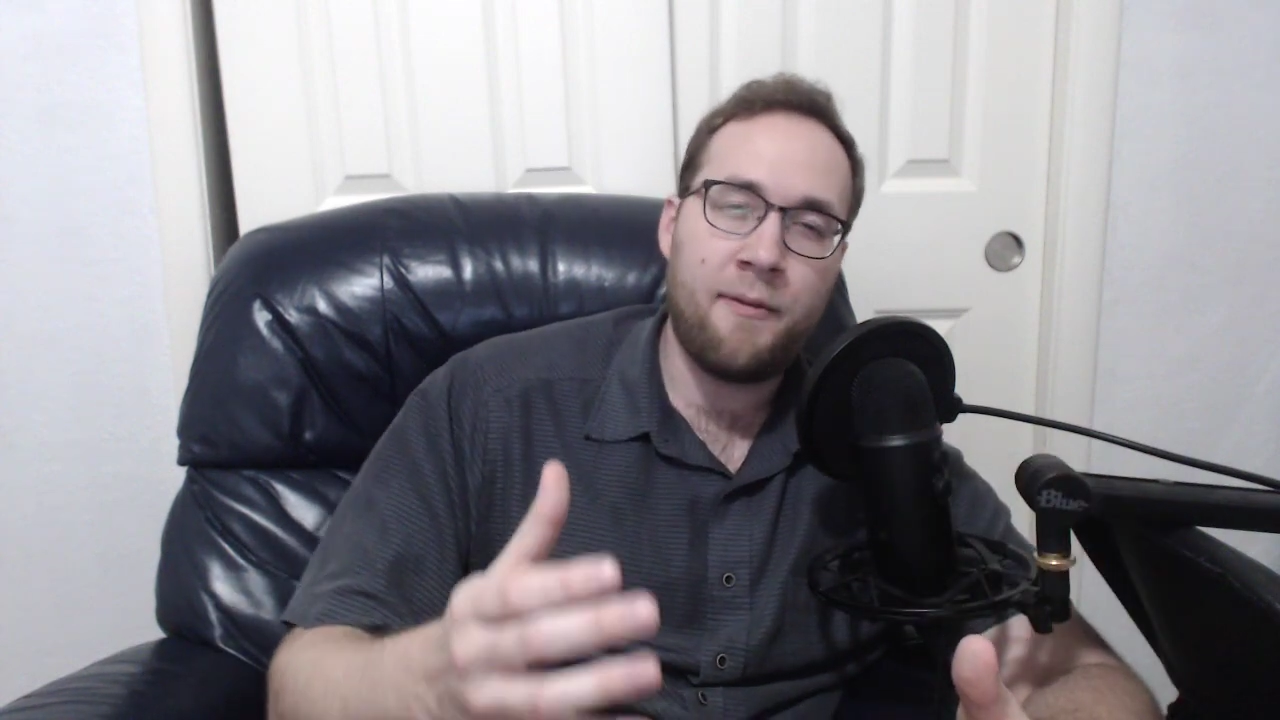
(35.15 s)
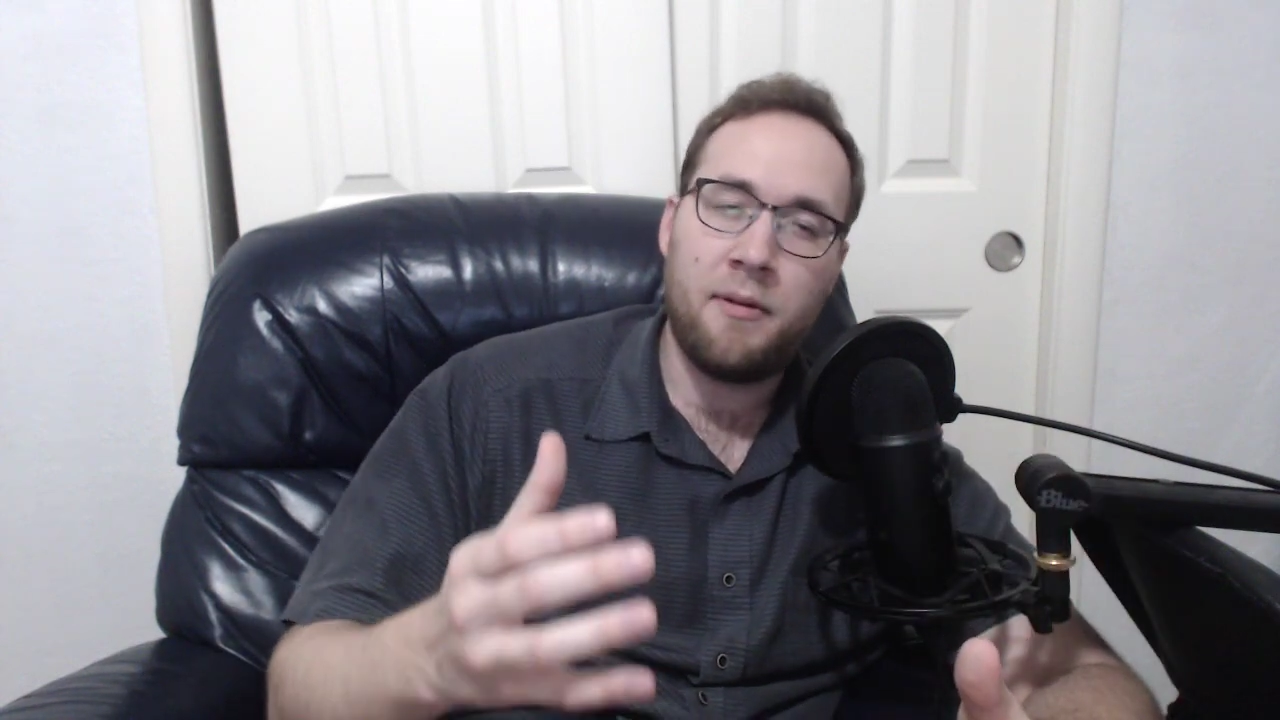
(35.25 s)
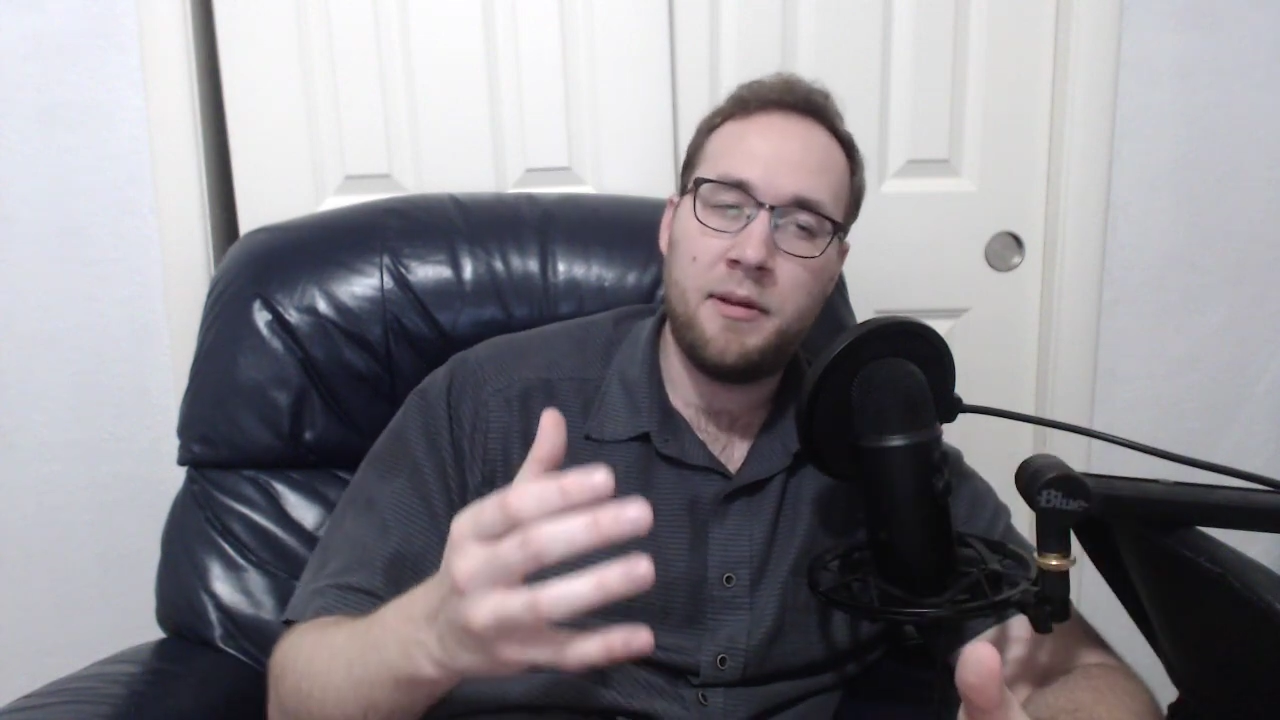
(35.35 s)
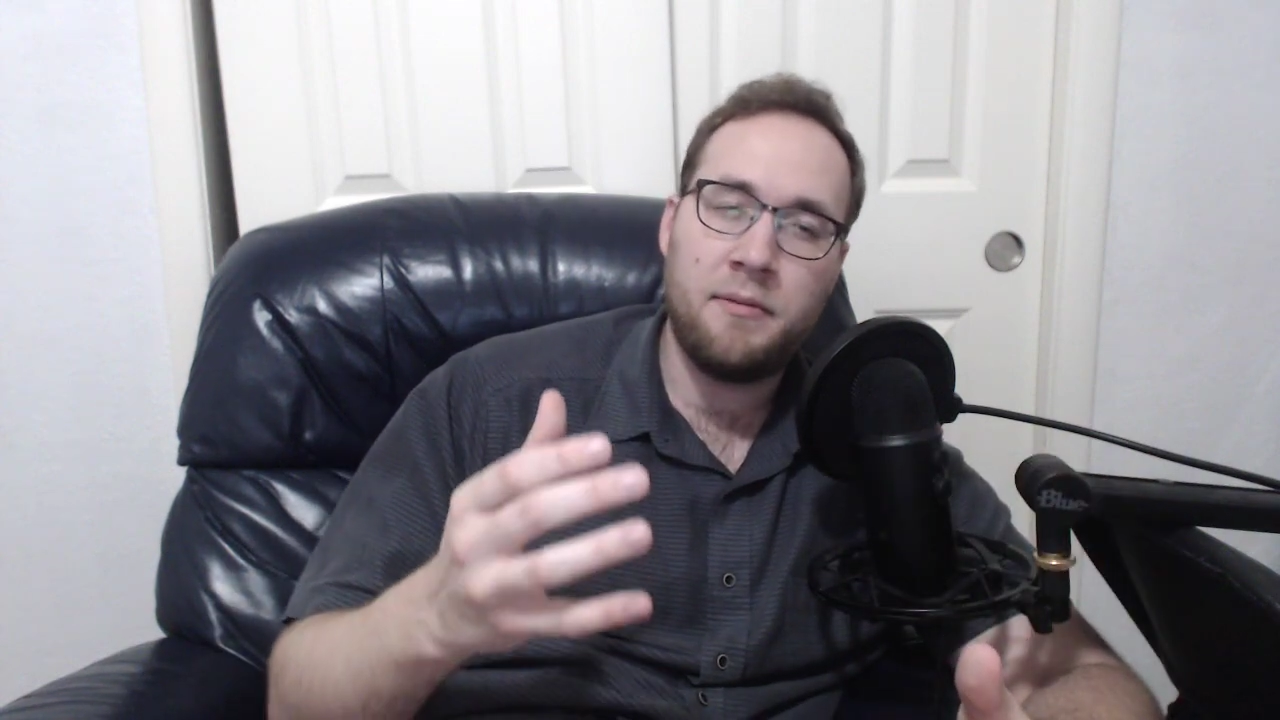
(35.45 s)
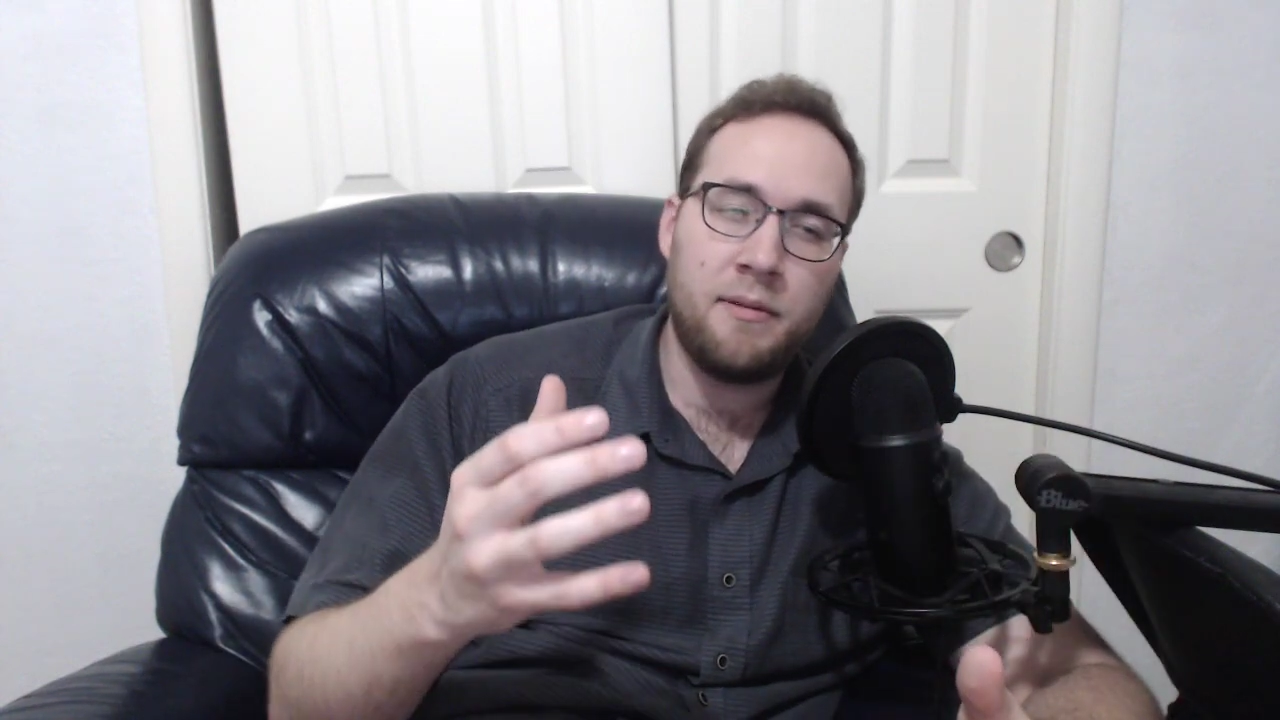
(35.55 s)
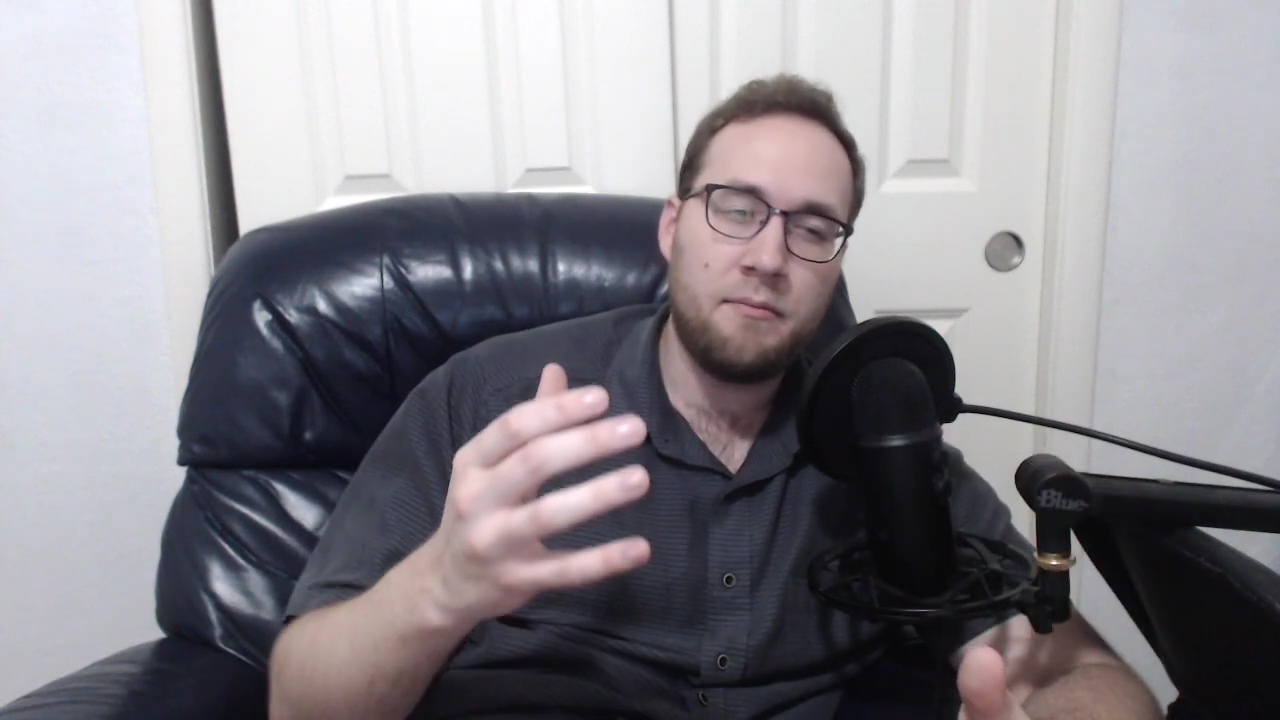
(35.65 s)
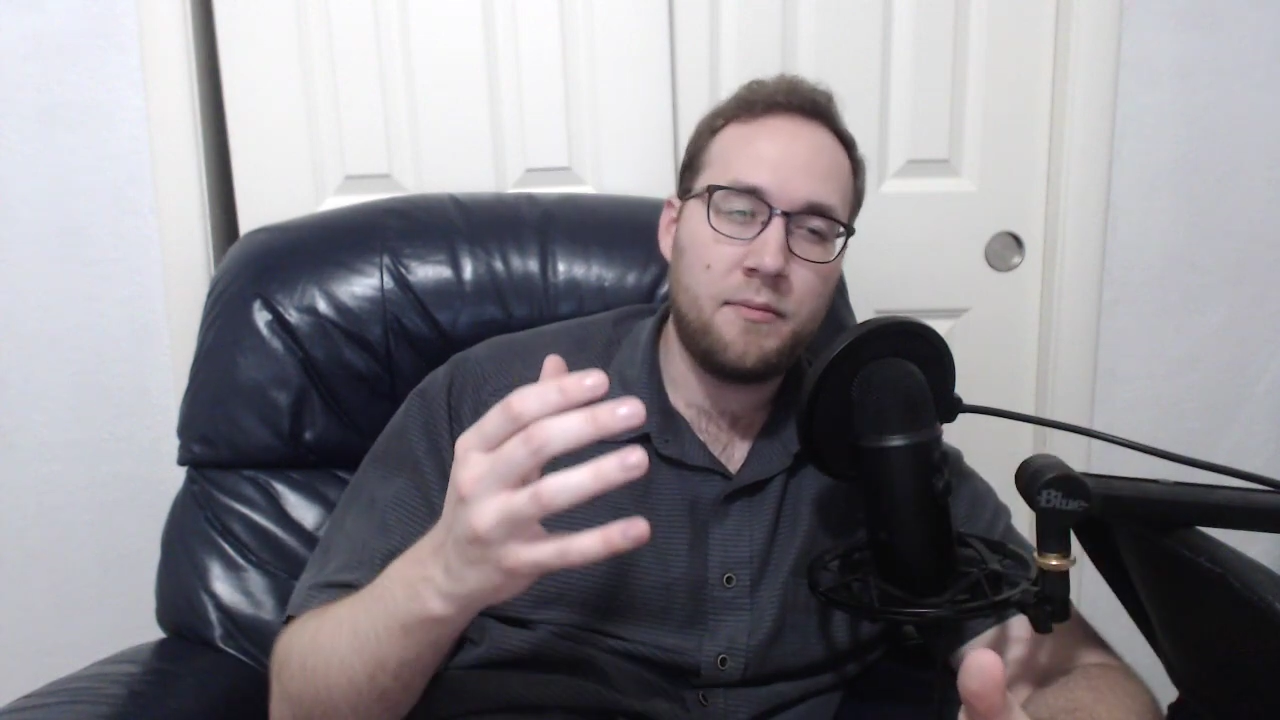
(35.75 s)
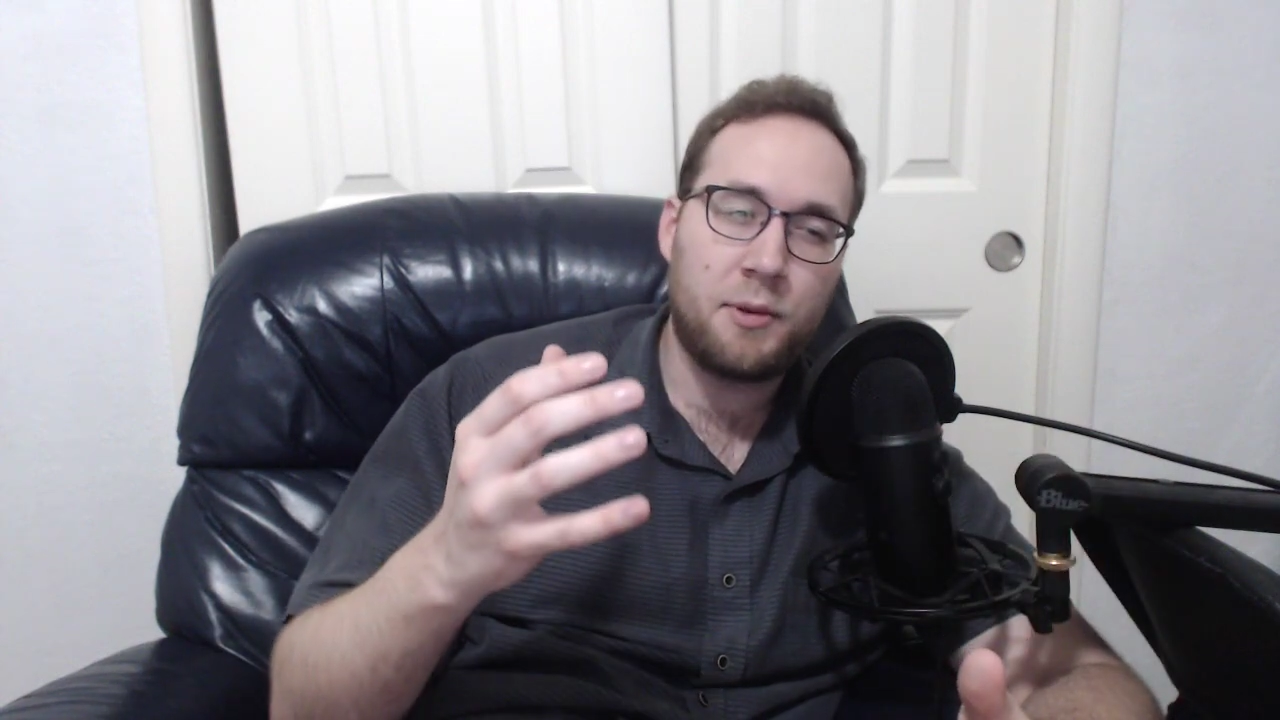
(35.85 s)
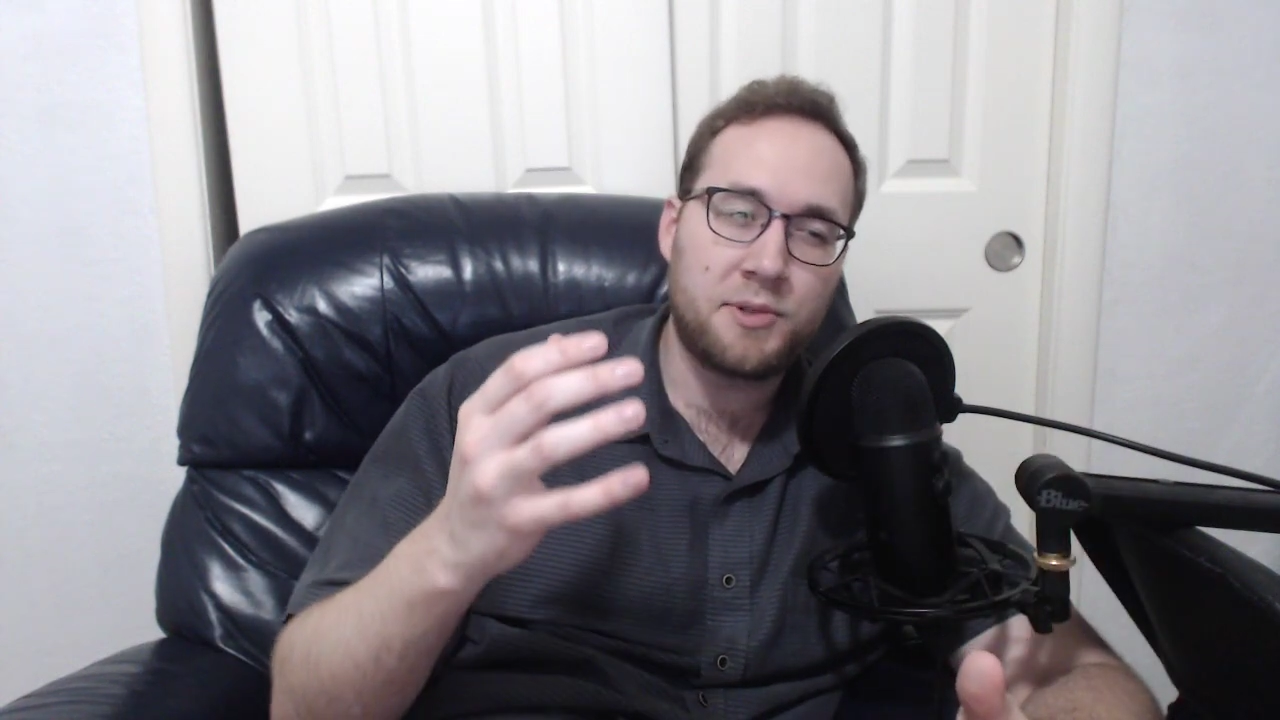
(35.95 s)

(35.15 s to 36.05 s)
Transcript: and there